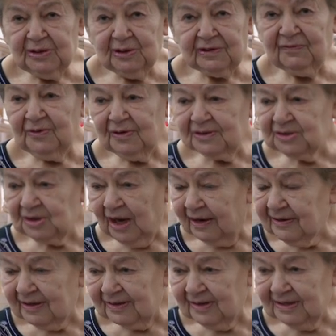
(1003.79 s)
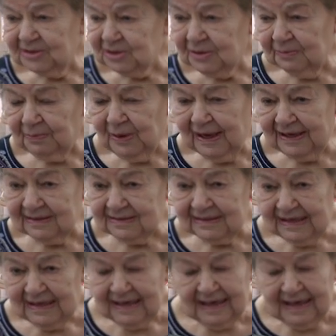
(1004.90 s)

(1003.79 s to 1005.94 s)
look for exotic things to paint,